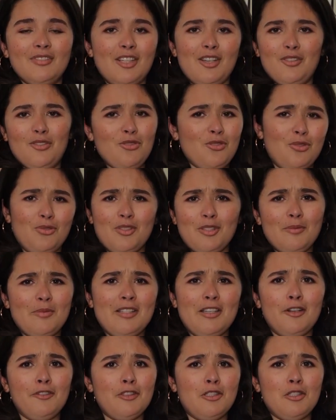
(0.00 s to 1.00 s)
introduce
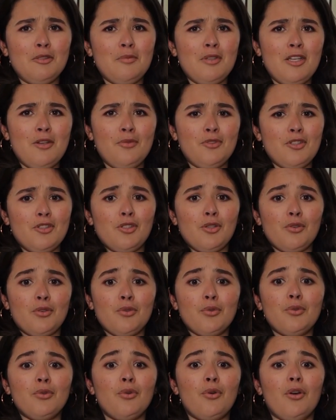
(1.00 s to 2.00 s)
themselves to me, which is so
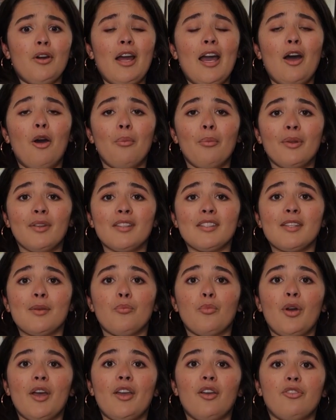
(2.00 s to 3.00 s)
cool, or help me in
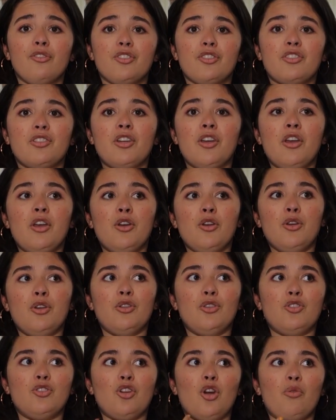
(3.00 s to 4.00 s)
some way, or just
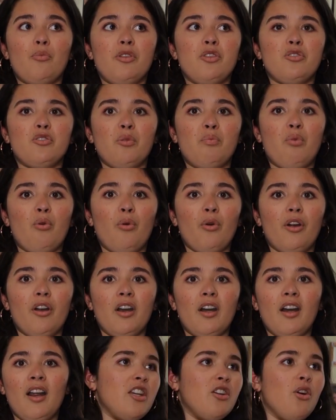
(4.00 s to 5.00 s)
show me
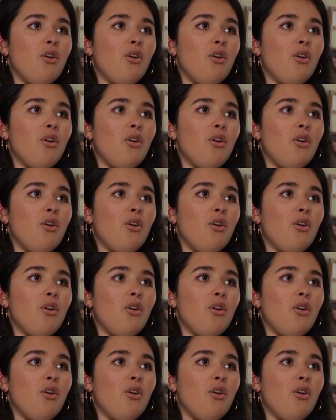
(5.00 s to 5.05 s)
support.